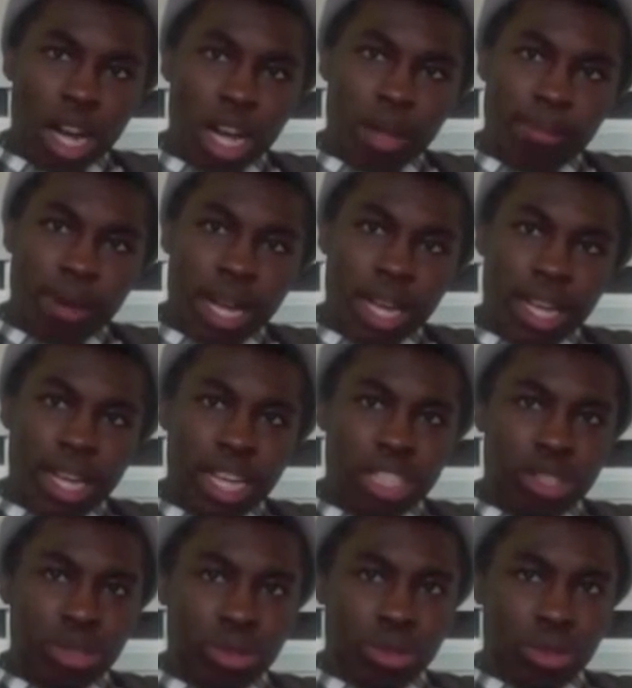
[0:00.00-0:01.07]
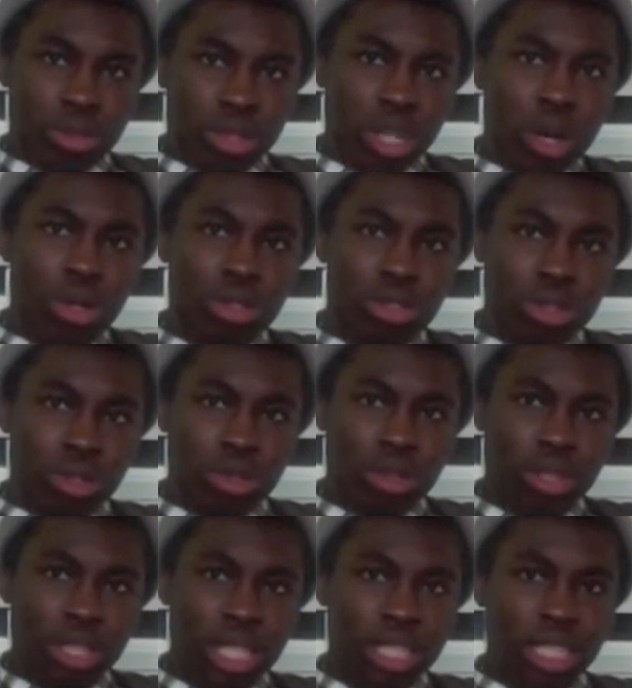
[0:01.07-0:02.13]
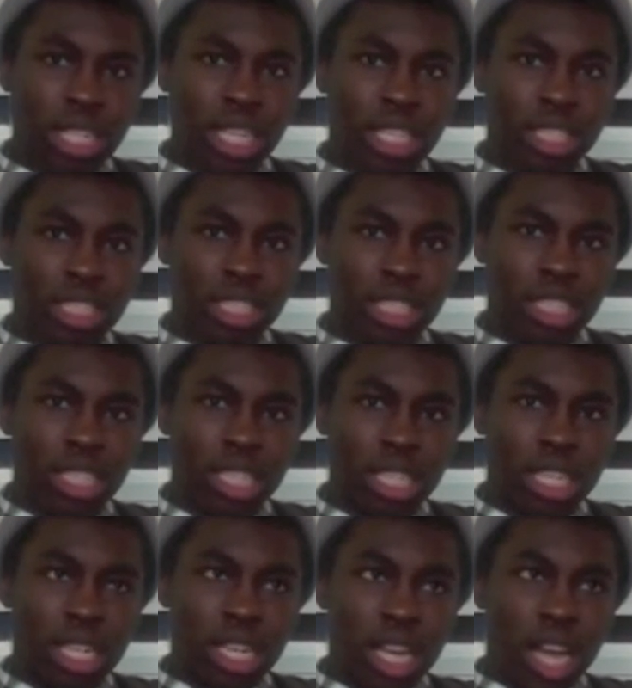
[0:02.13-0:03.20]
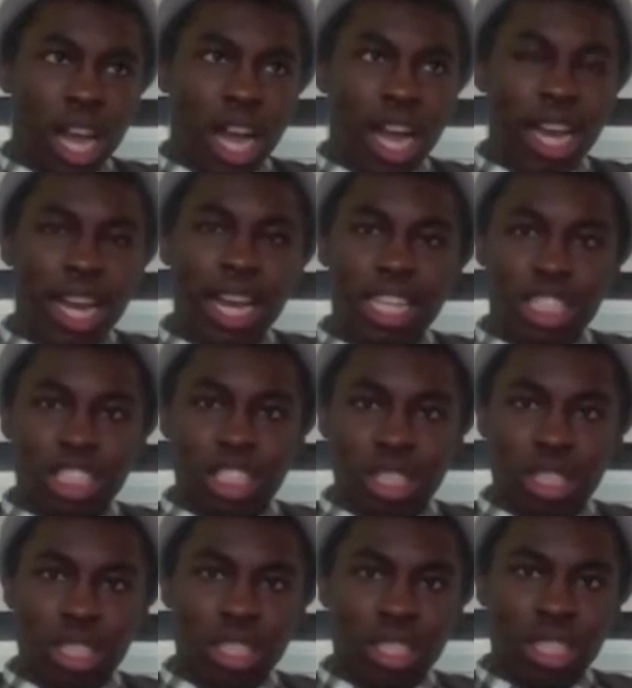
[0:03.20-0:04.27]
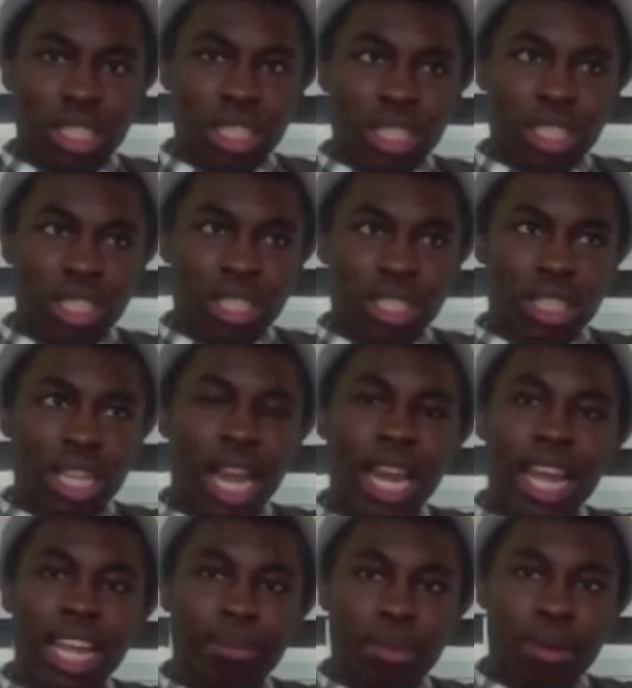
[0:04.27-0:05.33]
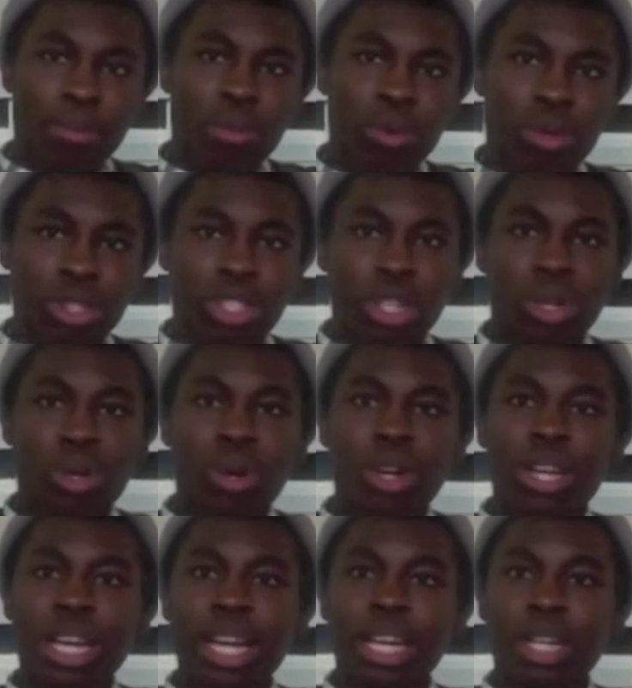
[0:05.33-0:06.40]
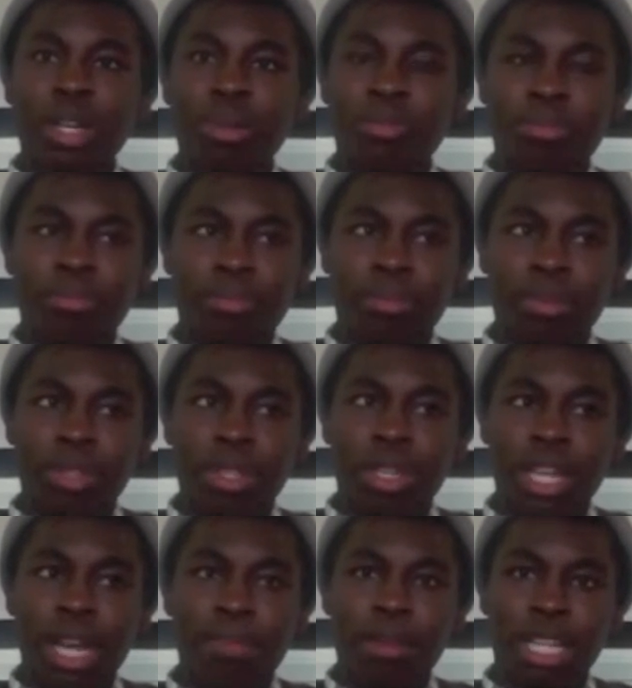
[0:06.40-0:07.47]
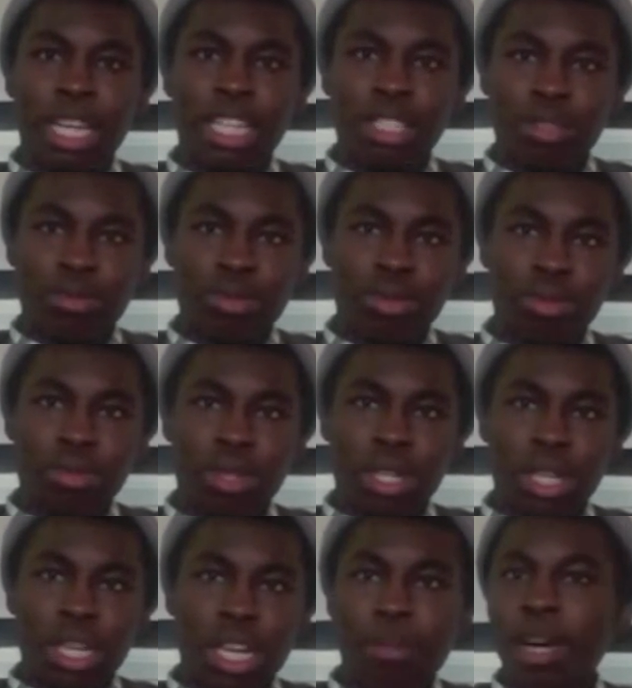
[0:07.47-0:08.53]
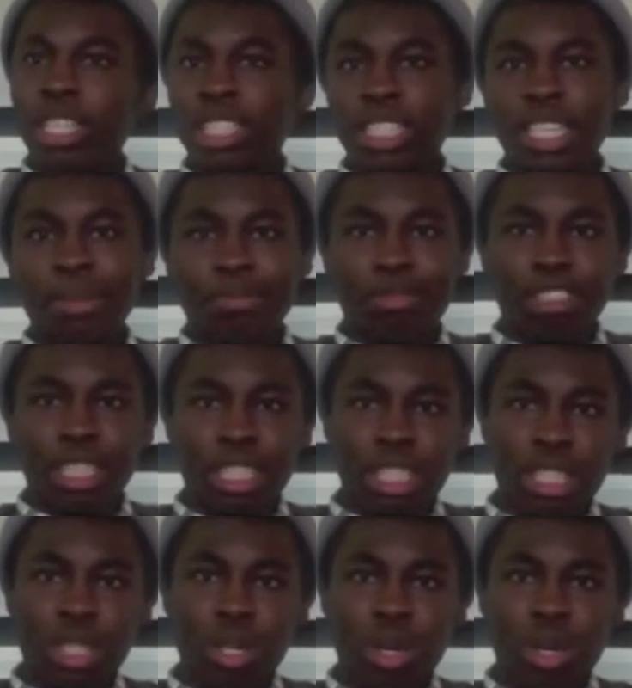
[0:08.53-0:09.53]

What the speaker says: my actual cultural nationality, I like to claim it more. So on like an application form, I might just say British.